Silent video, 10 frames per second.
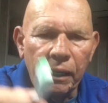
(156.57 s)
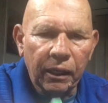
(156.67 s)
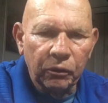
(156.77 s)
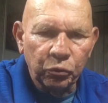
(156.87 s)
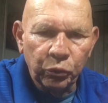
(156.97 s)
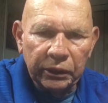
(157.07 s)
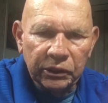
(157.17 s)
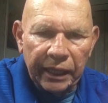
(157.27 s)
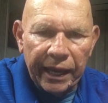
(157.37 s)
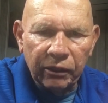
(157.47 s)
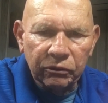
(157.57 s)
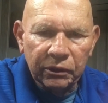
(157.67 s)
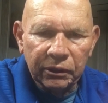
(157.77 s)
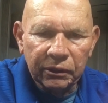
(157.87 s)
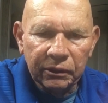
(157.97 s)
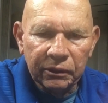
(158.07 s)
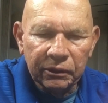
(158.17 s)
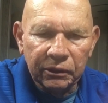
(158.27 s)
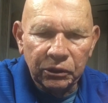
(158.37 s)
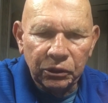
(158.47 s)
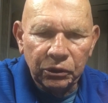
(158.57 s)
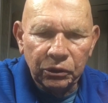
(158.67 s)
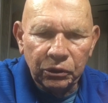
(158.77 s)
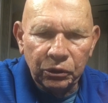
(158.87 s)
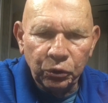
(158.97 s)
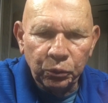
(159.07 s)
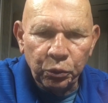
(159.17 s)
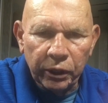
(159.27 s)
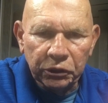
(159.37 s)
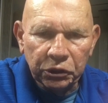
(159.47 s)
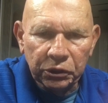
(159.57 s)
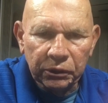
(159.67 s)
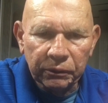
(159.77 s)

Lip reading: I'll rinse out the toothbrush